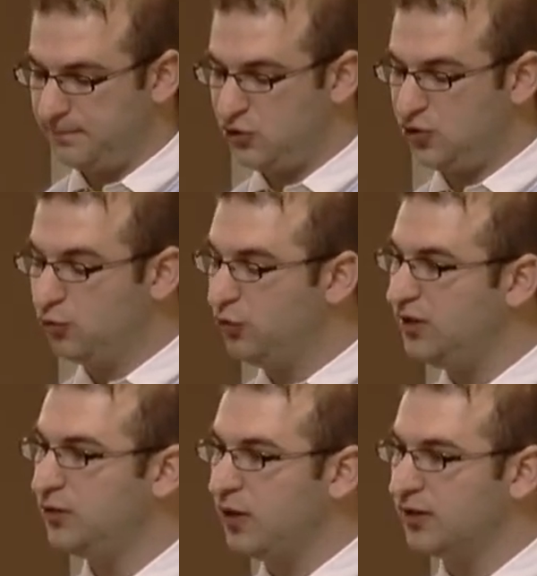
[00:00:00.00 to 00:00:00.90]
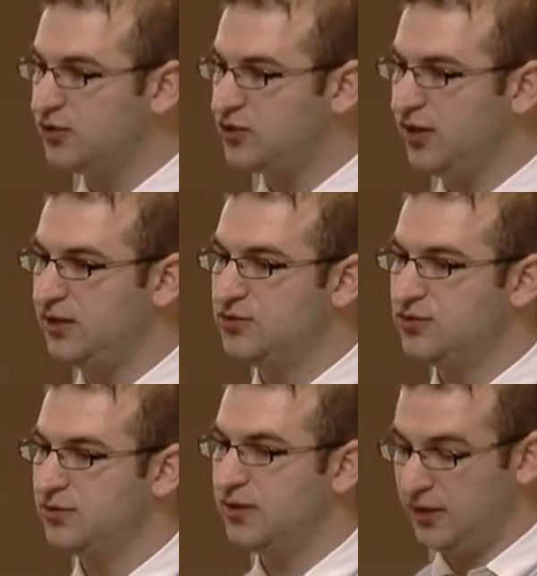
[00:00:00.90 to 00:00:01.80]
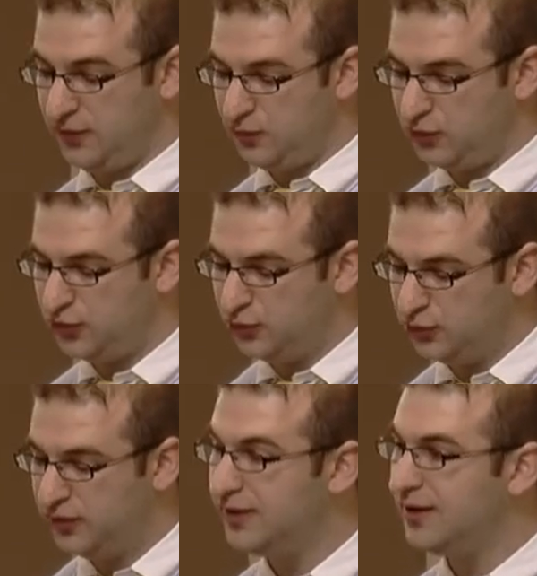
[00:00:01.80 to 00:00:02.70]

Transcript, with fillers: Do you really want to change? And if you do,